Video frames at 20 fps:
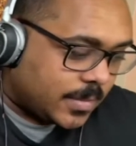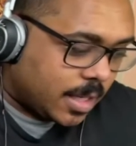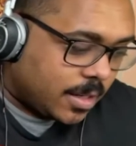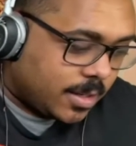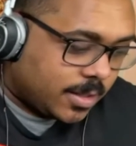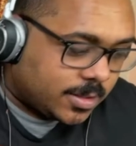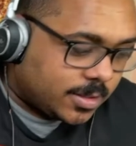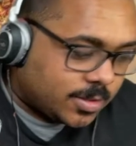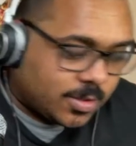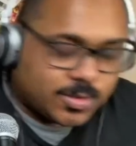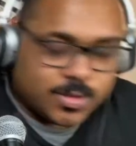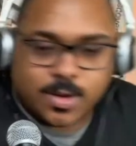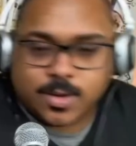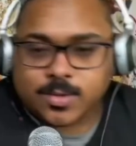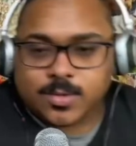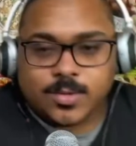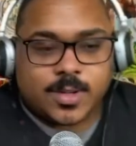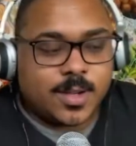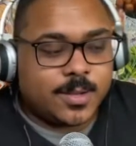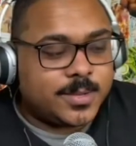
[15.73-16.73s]
So this
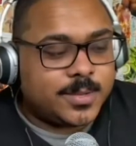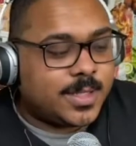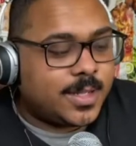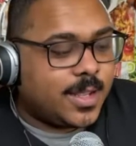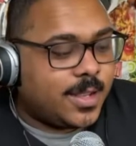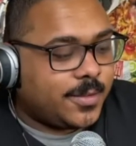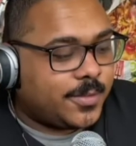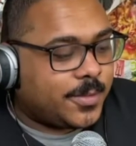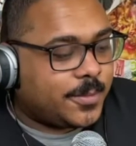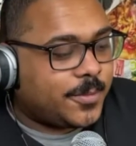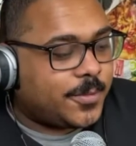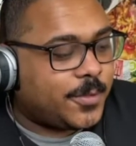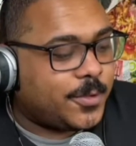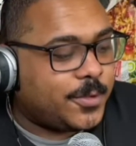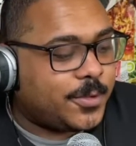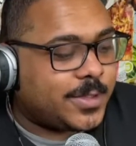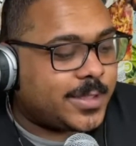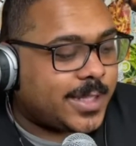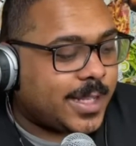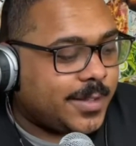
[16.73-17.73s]
article comes today from
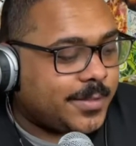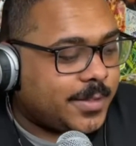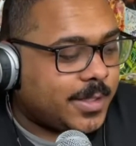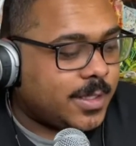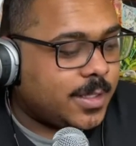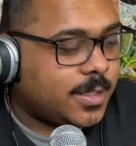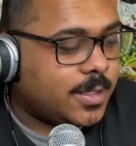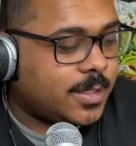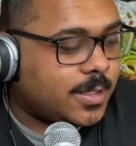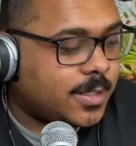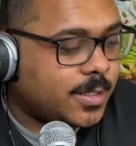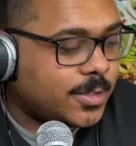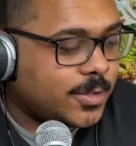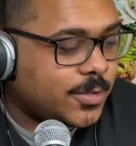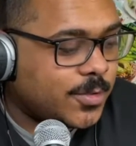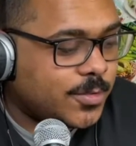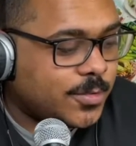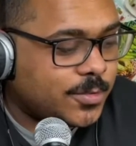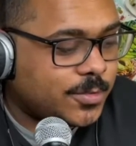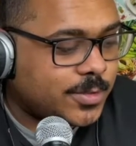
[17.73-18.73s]

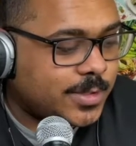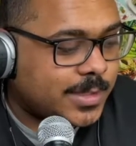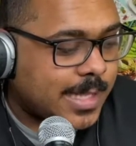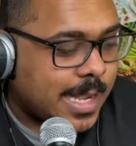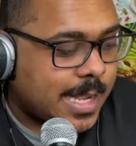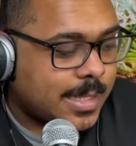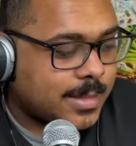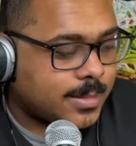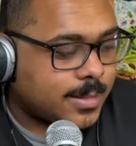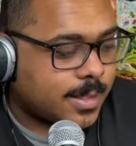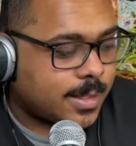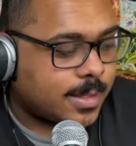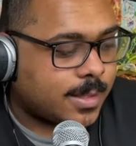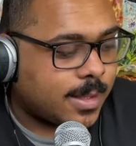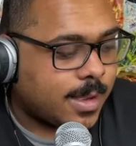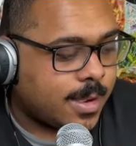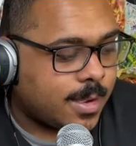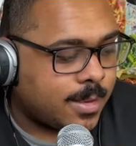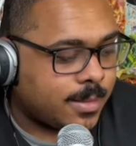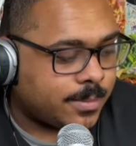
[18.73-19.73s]

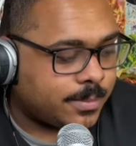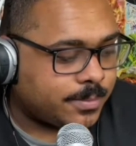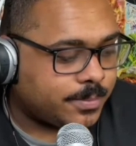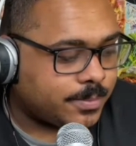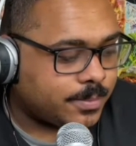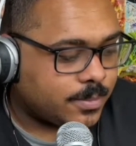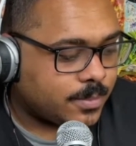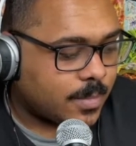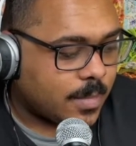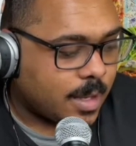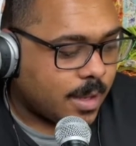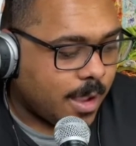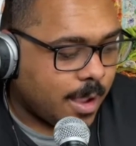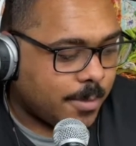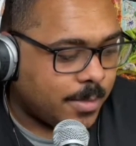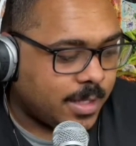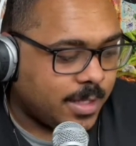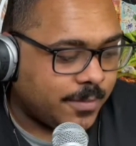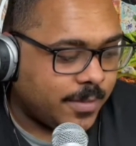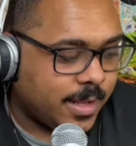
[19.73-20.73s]
foodsafetynews.com.
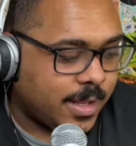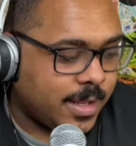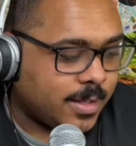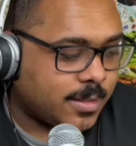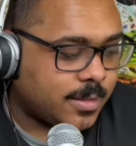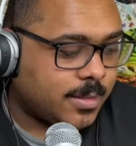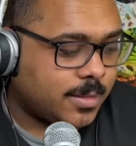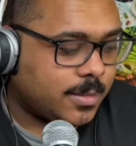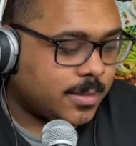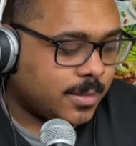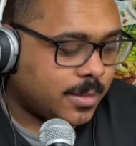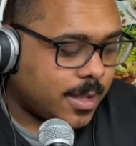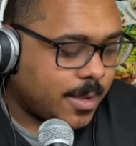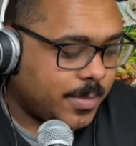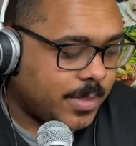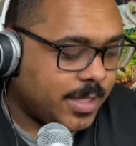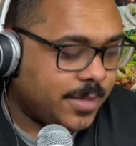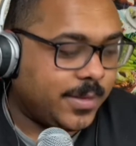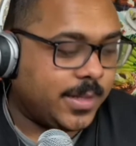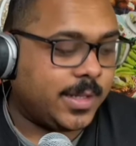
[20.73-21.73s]
I'm gonna leave a
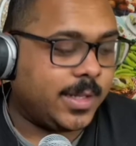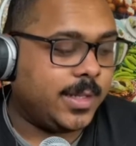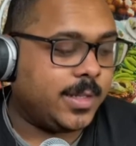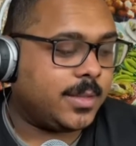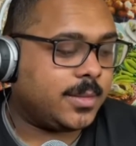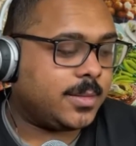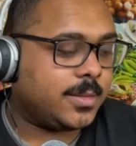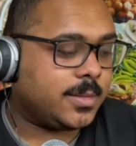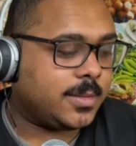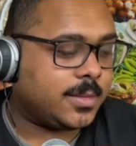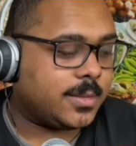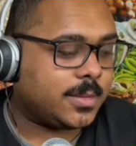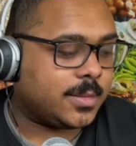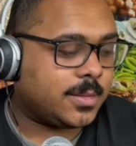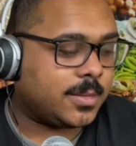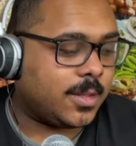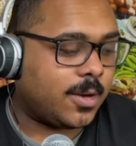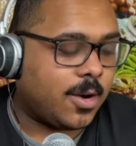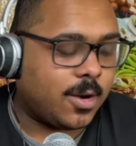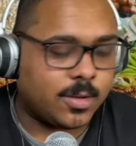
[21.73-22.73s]
link
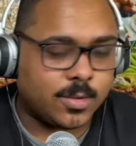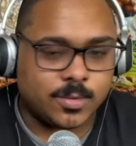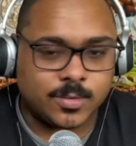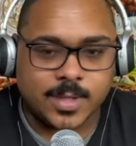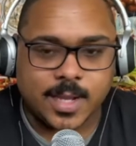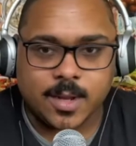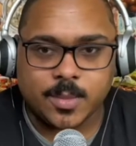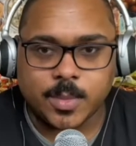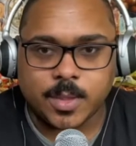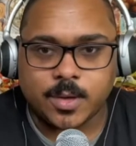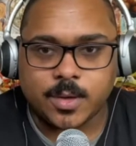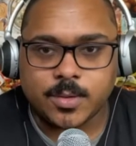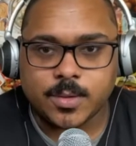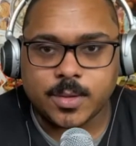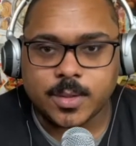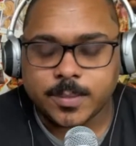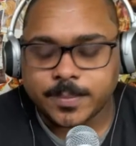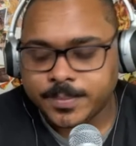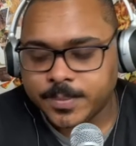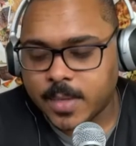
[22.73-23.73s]
to the article down below.
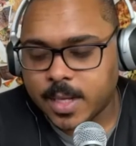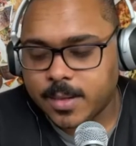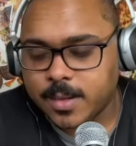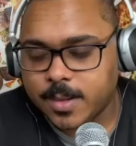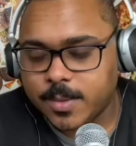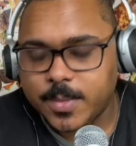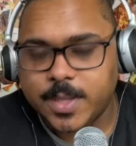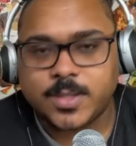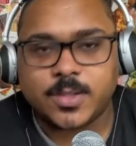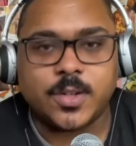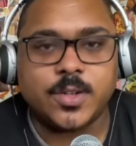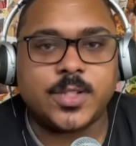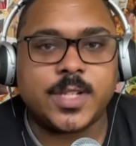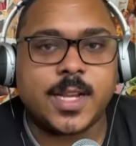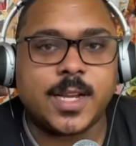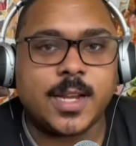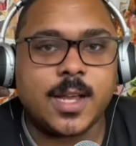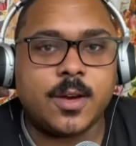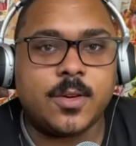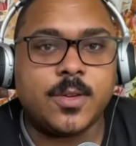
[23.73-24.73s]
Make sure you
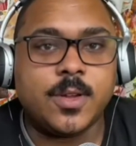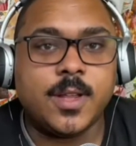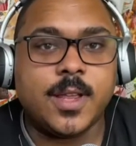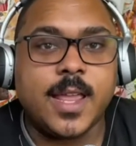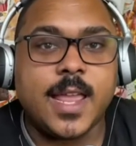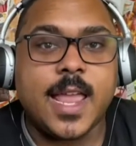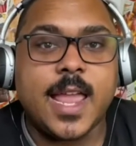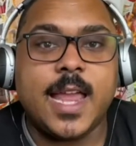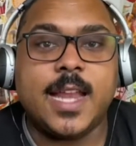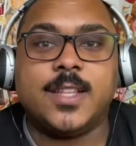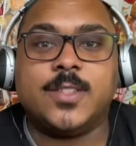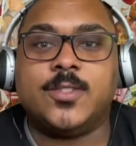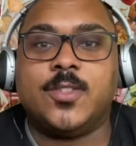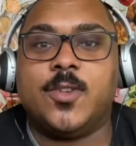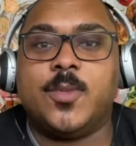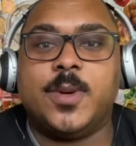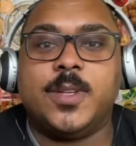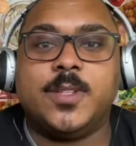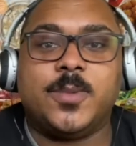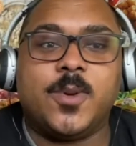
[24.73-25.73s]
check it out. And as
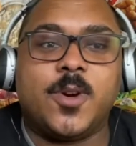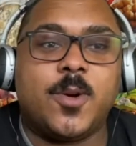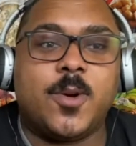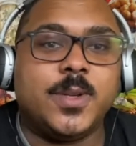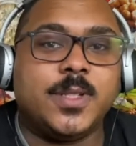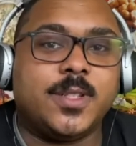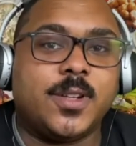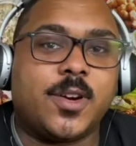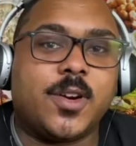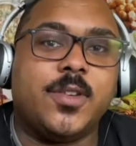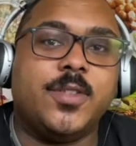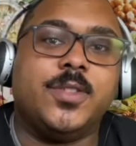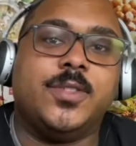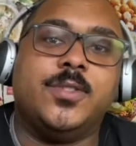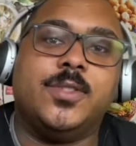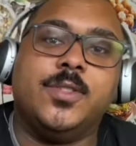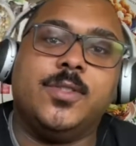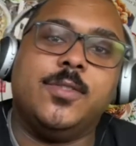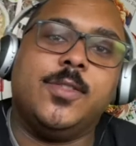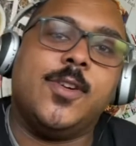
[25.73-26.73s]
always, we always encourage
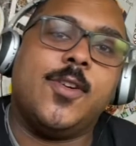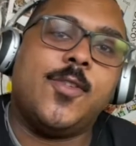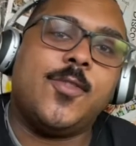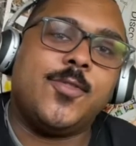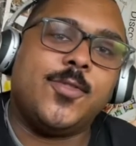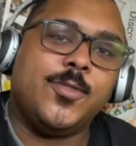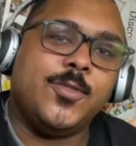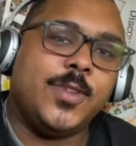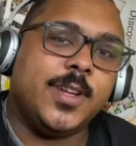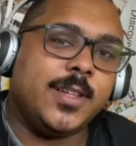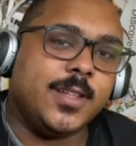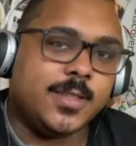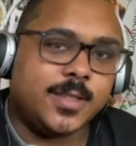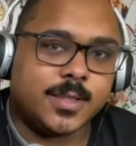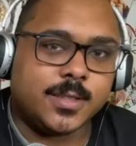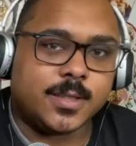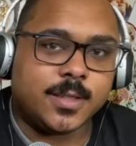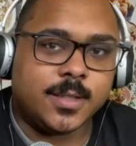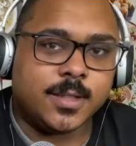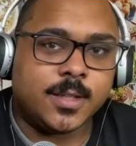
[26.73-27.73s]
you to do your own due
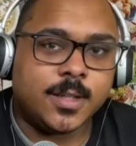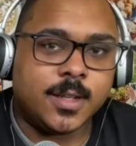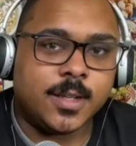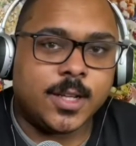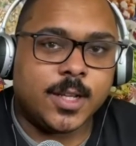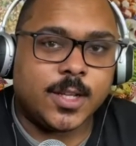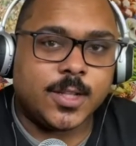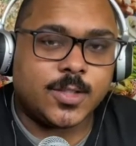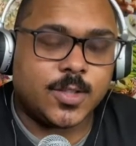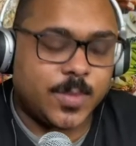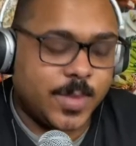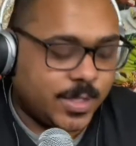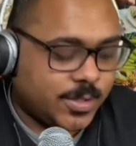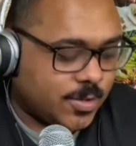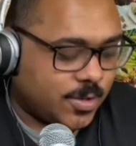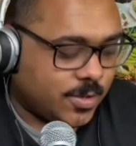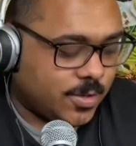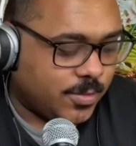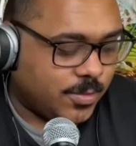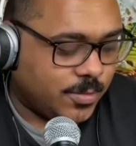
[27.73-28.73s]
diligence, so make
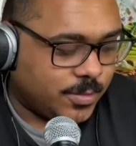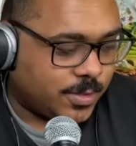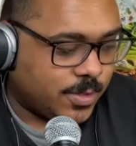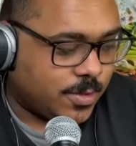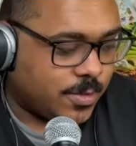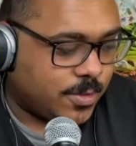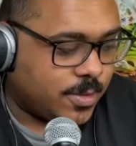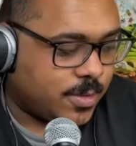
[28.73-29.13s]
sure you do so.